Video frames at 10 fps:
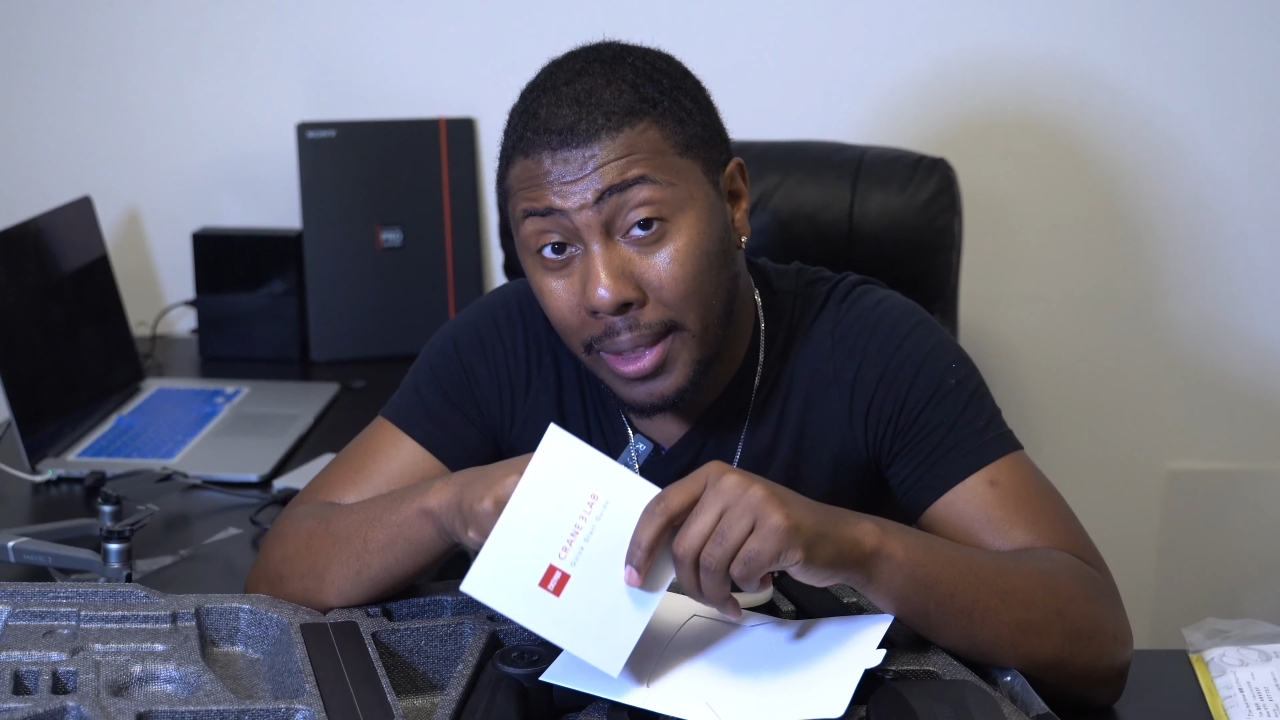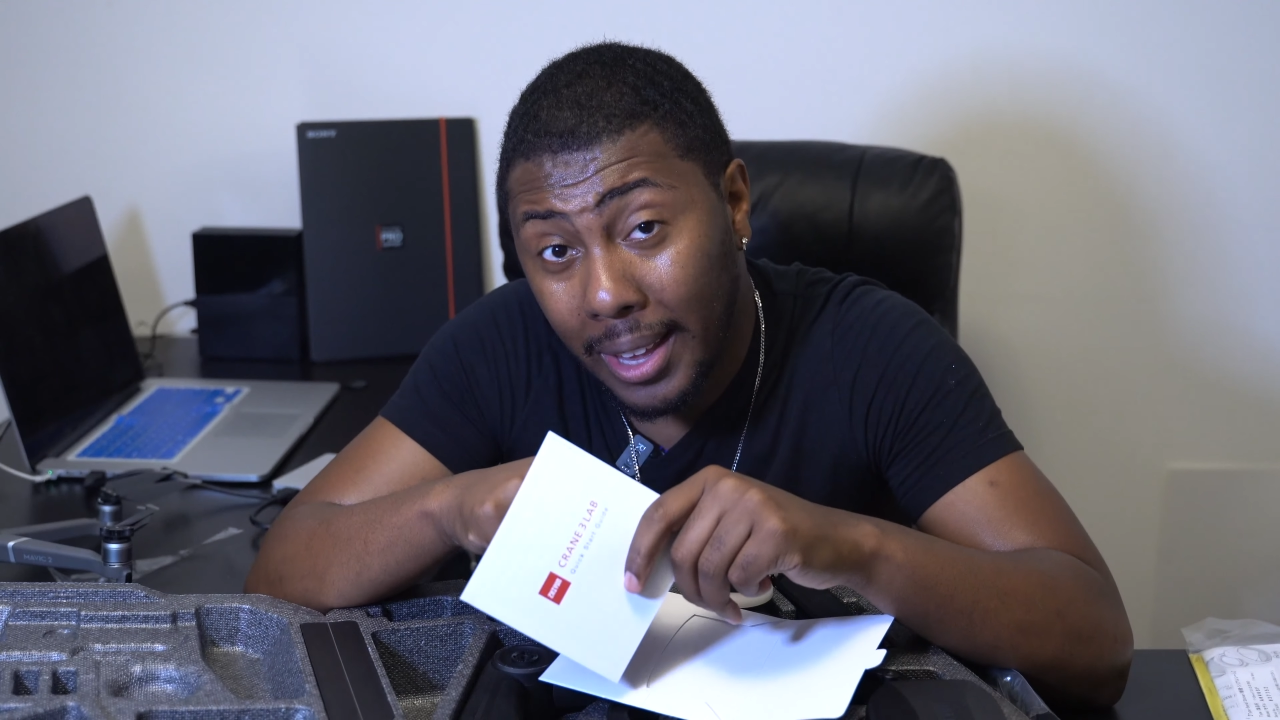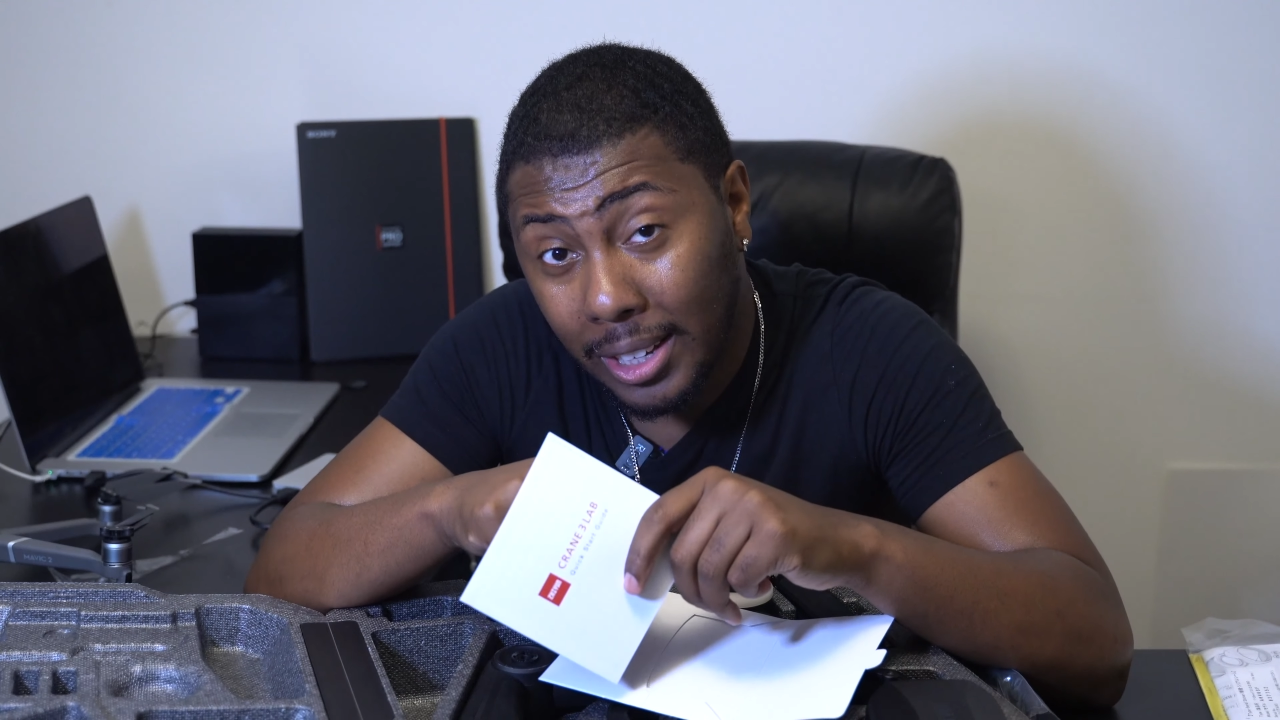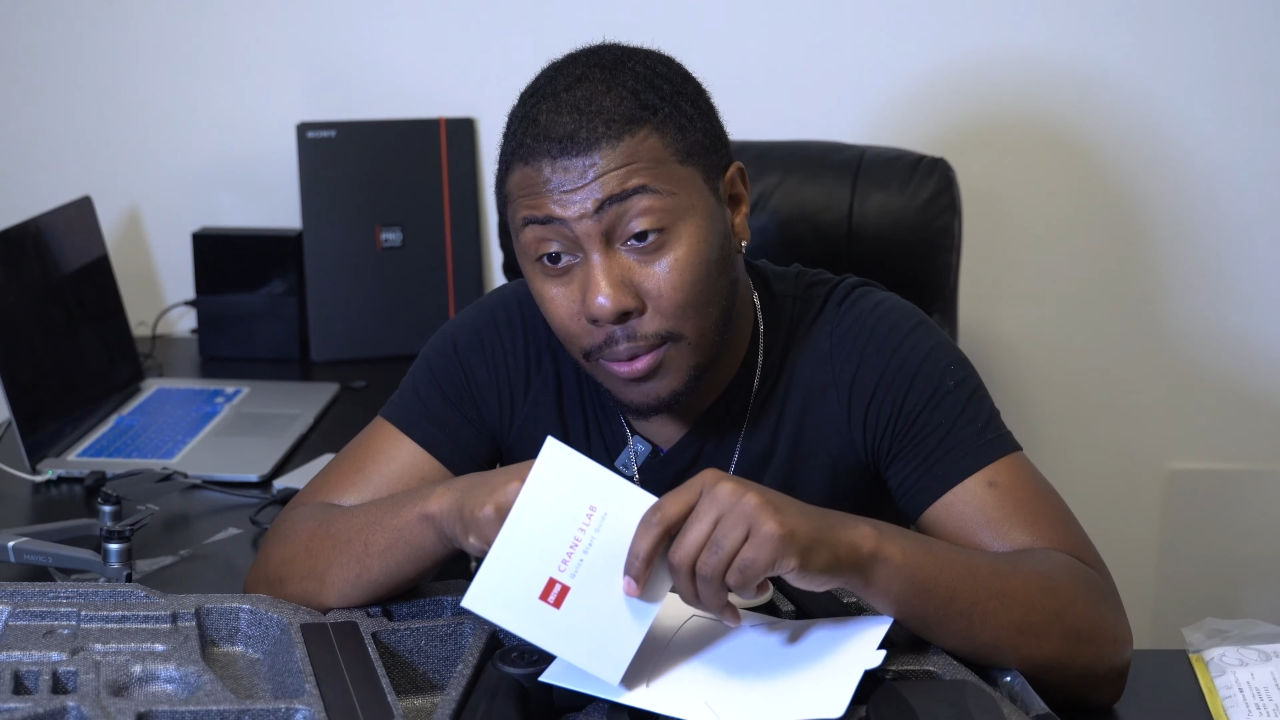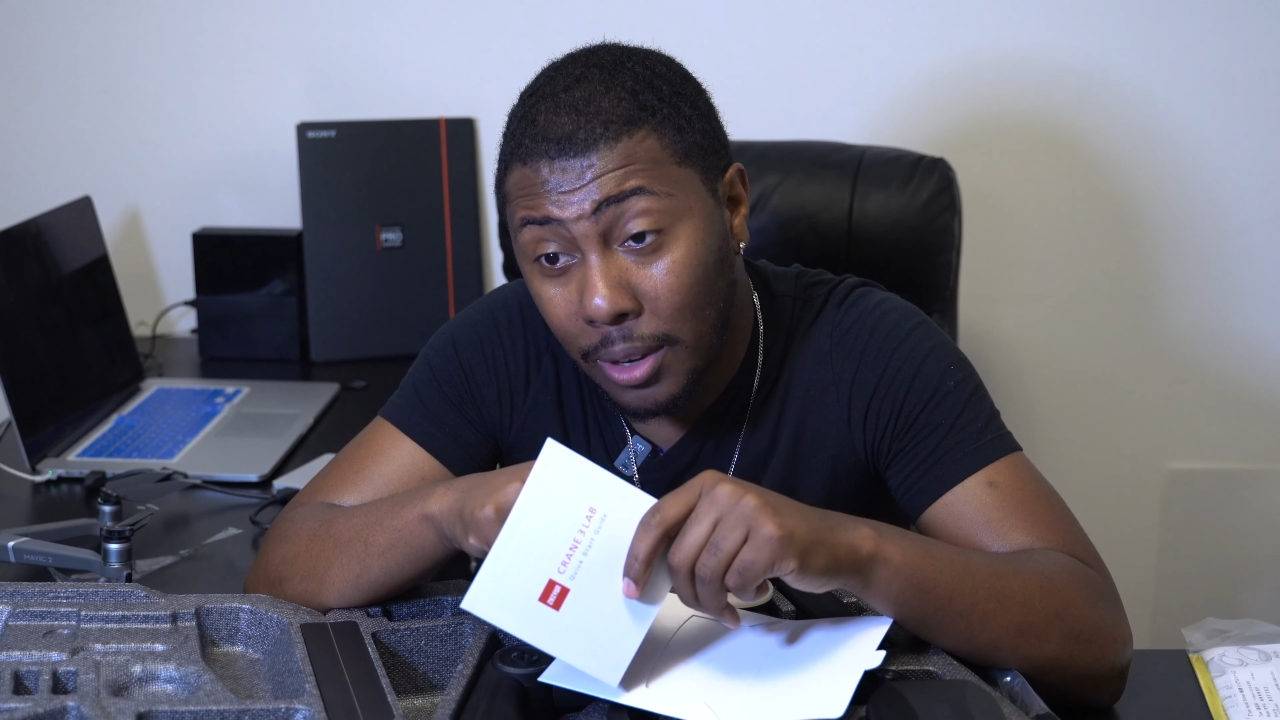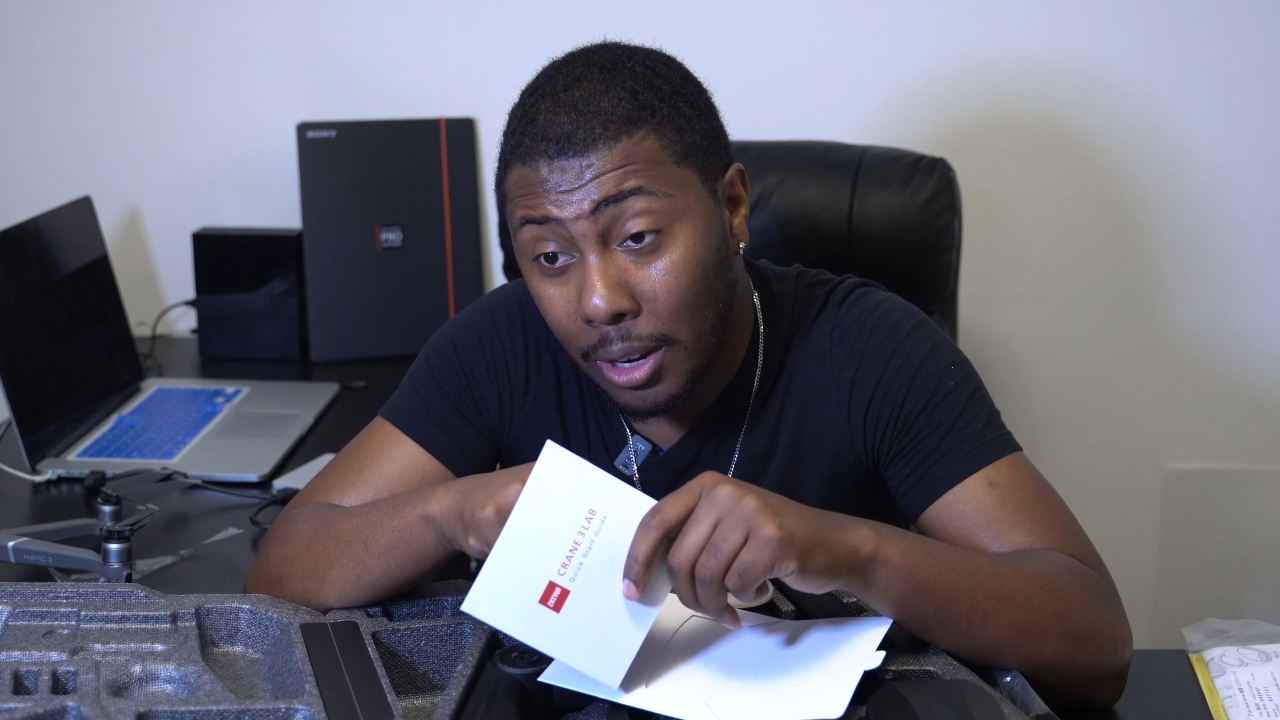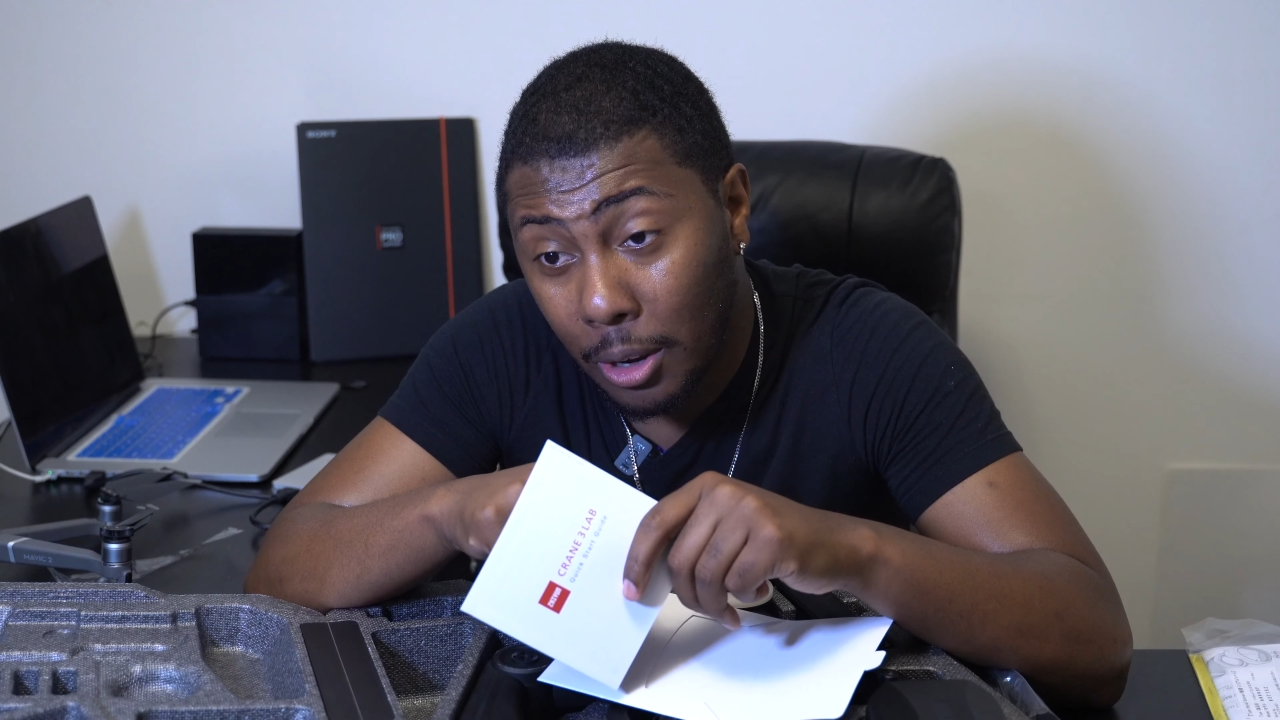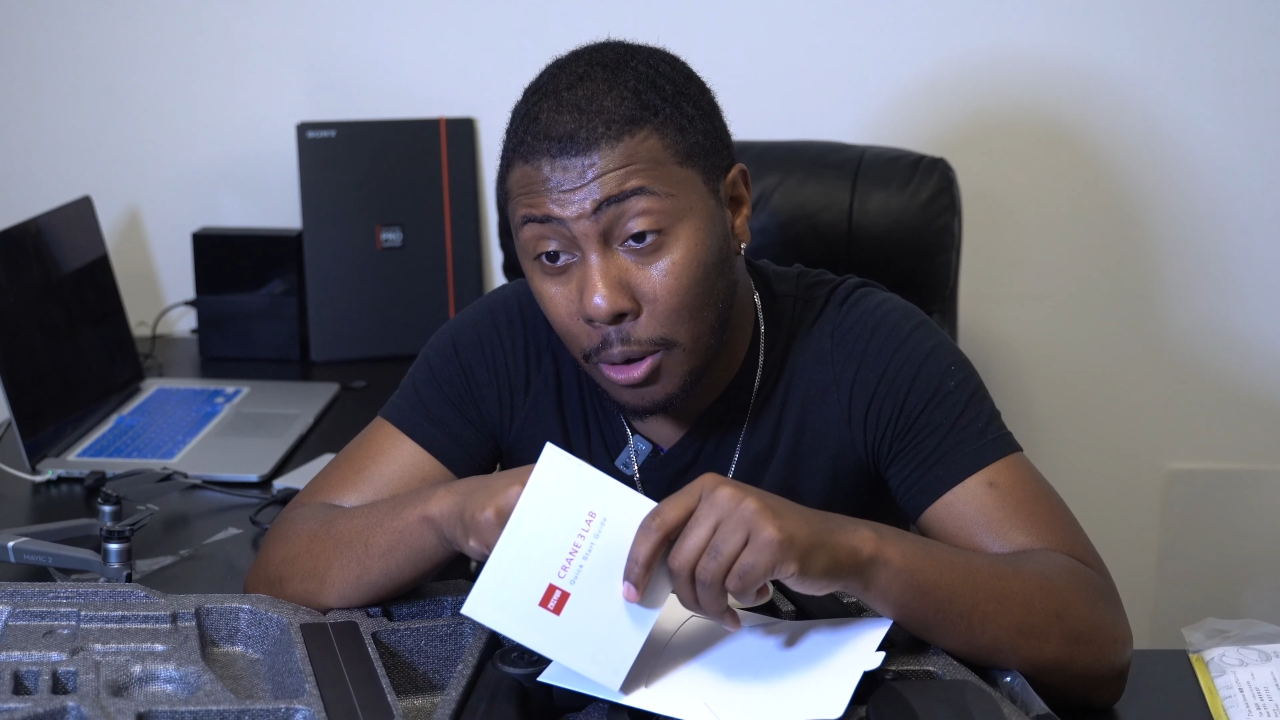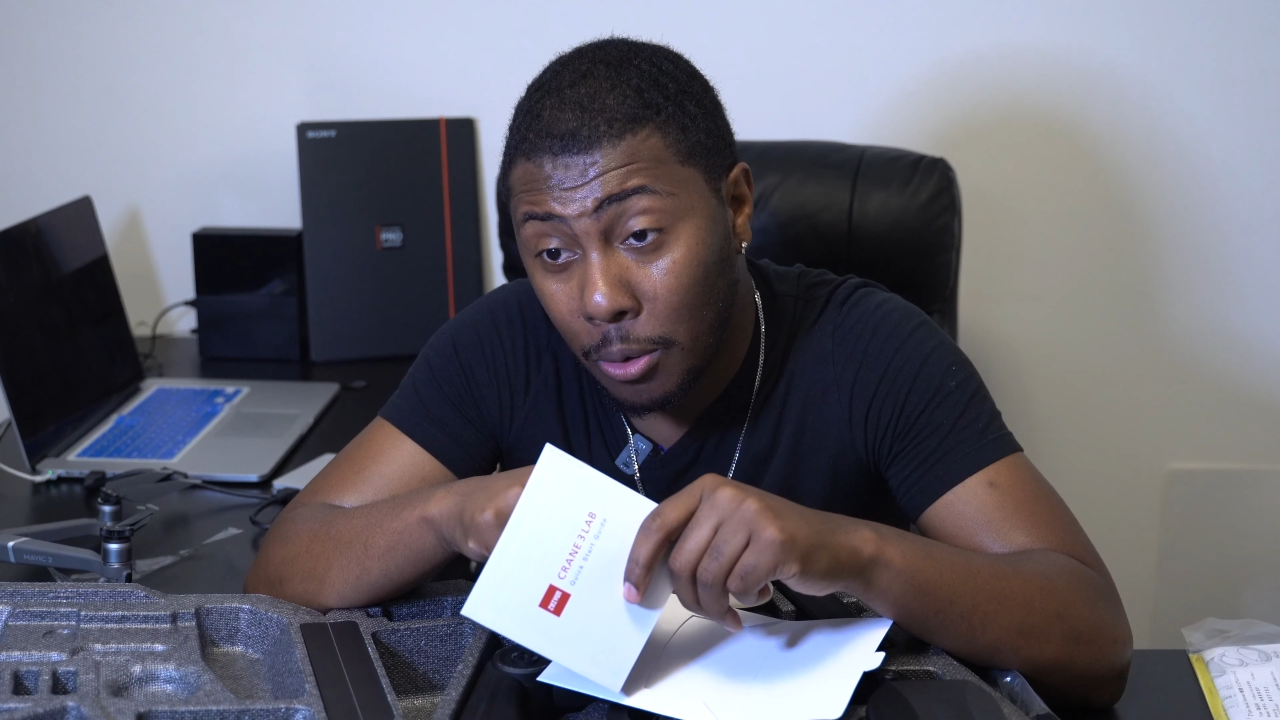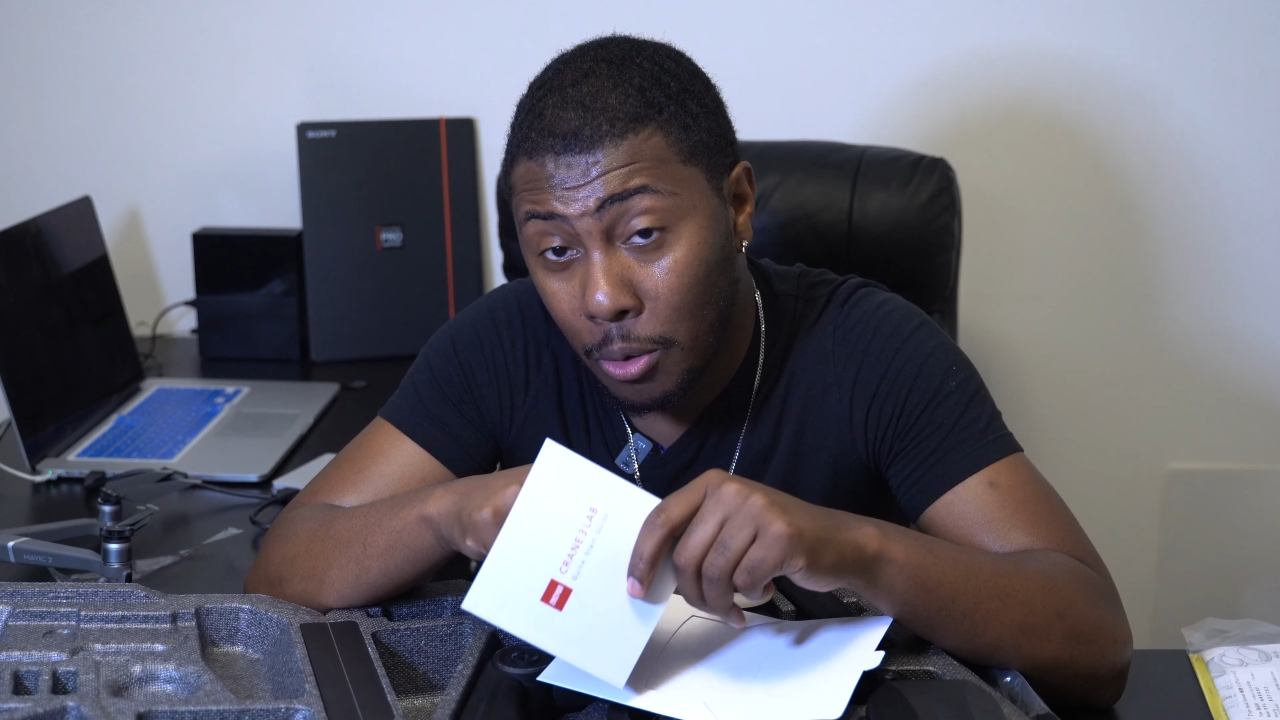next
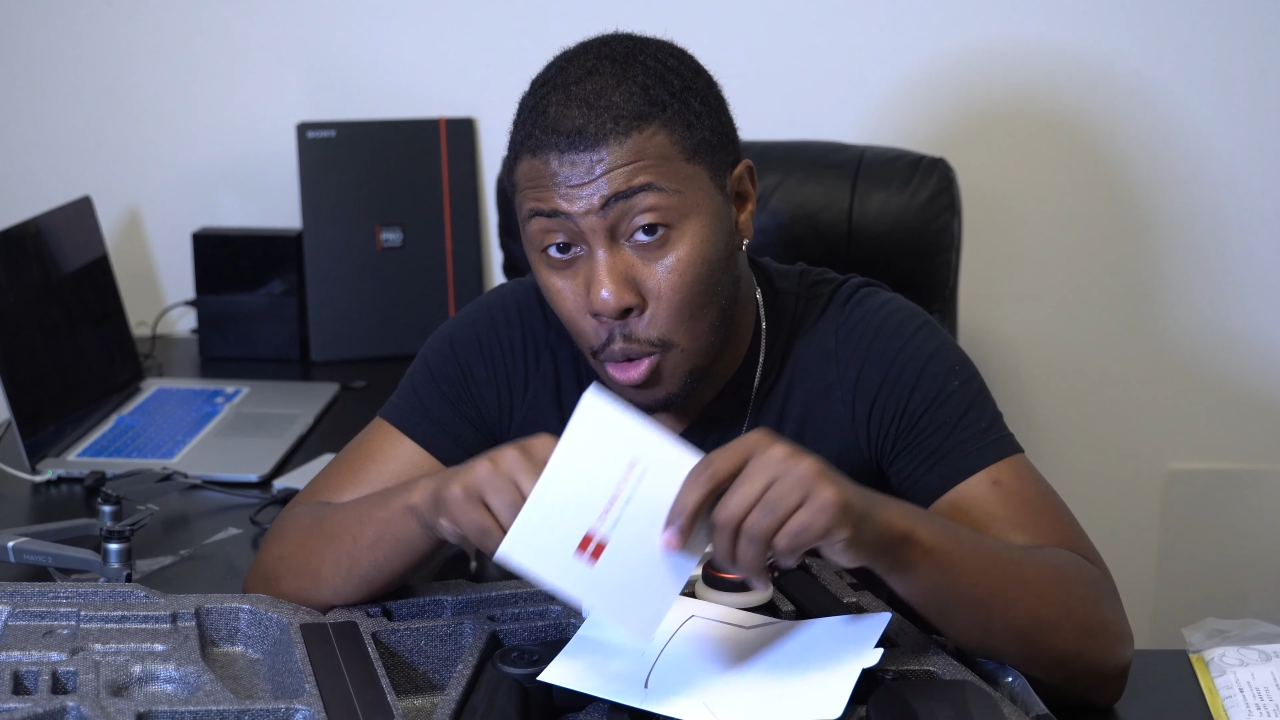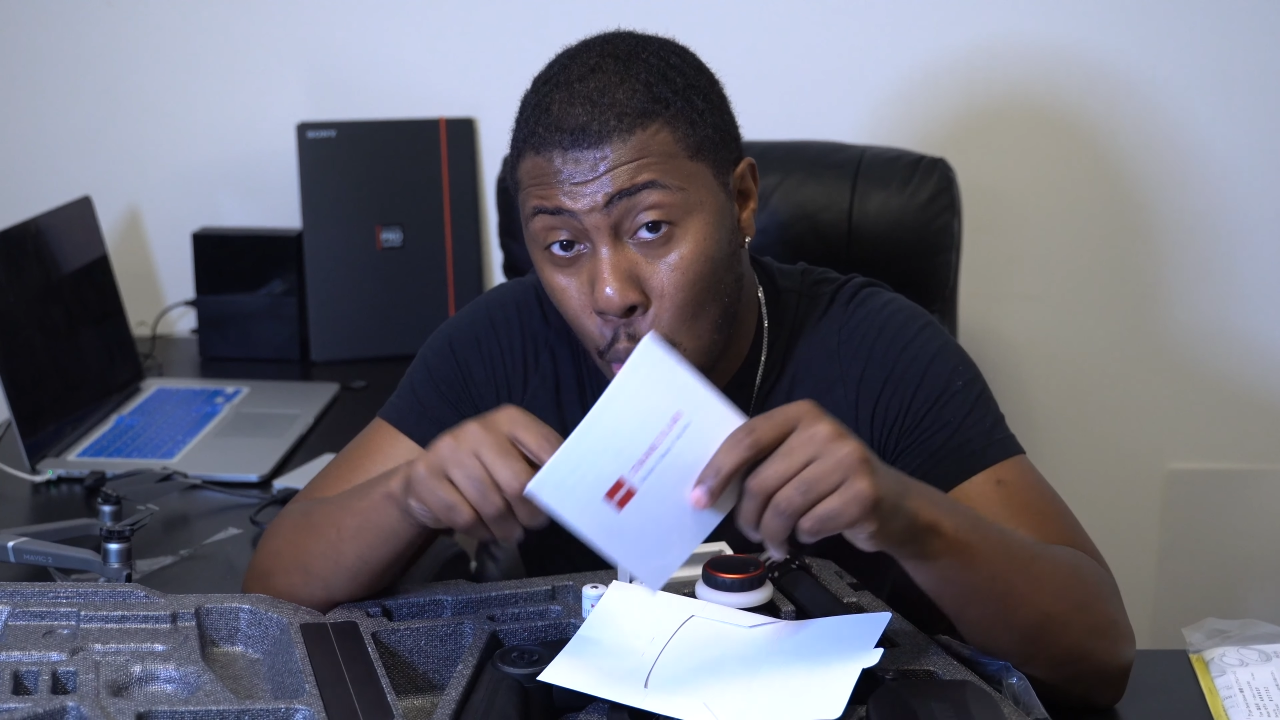video